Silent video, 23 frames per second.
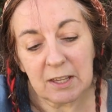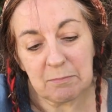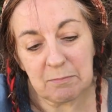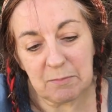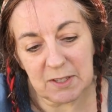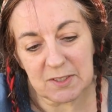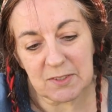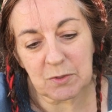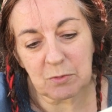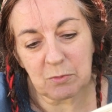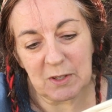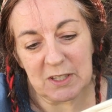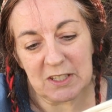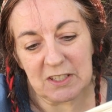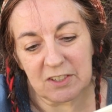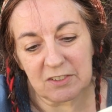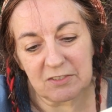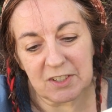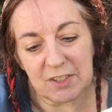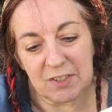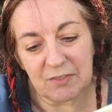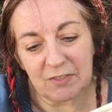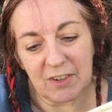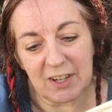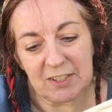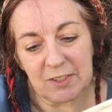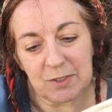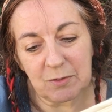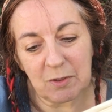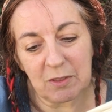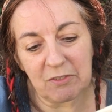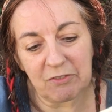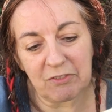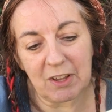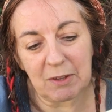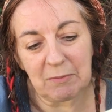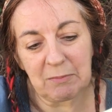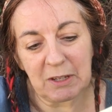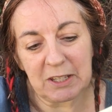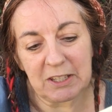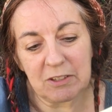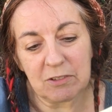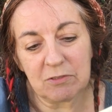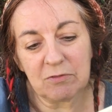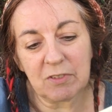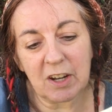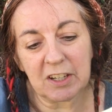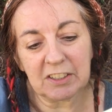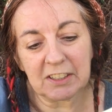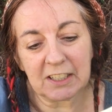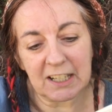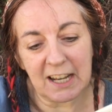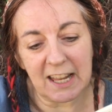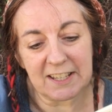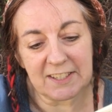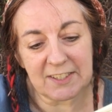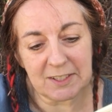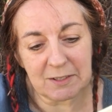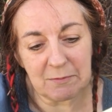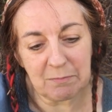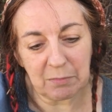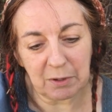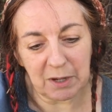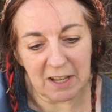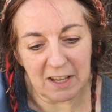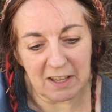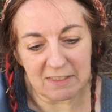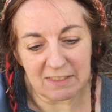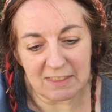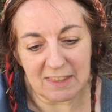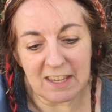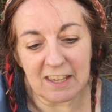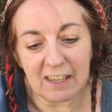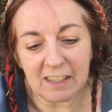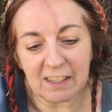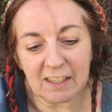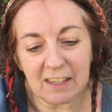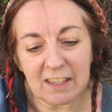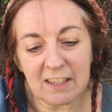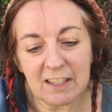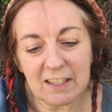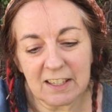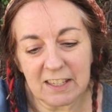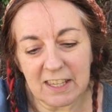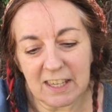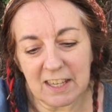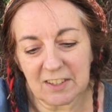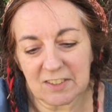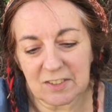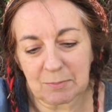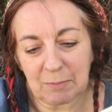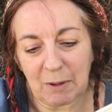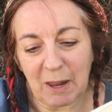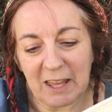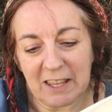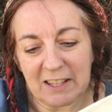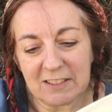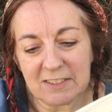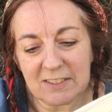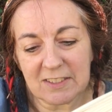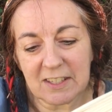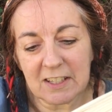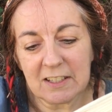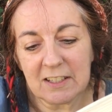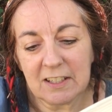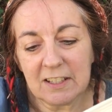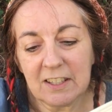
"Miss Winter is friends with the family who run Glastonbury, I think," he explains.